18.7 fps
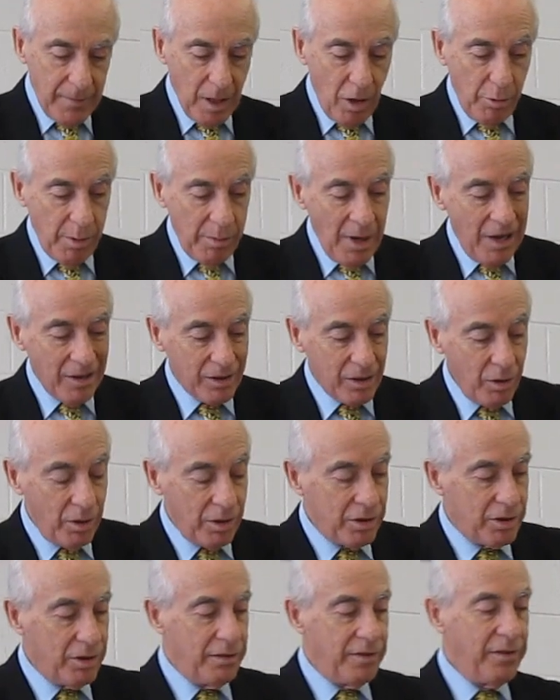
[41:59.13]
Oh, I'm not
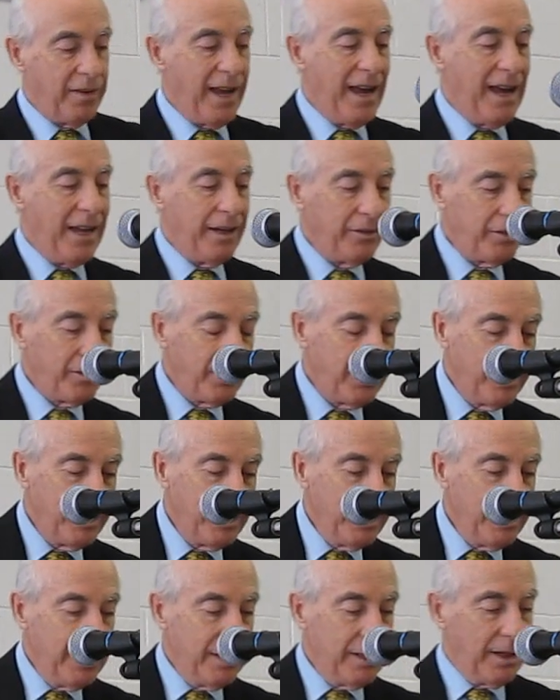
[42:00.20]
going too fast.
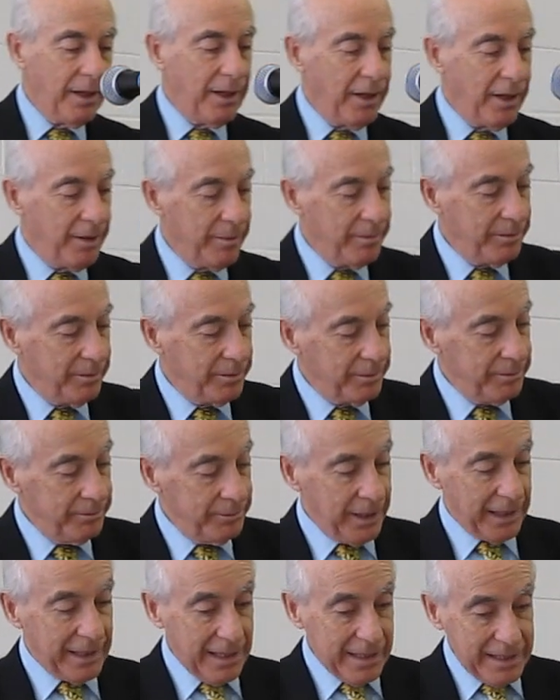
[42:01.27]
Um,
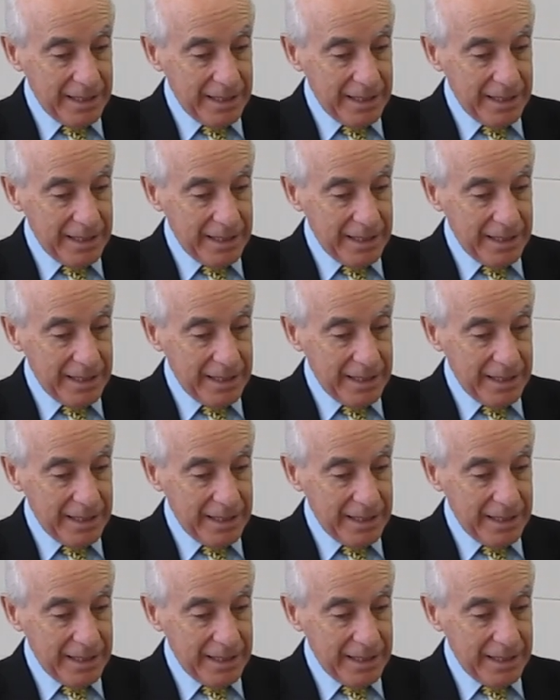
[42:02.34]
like I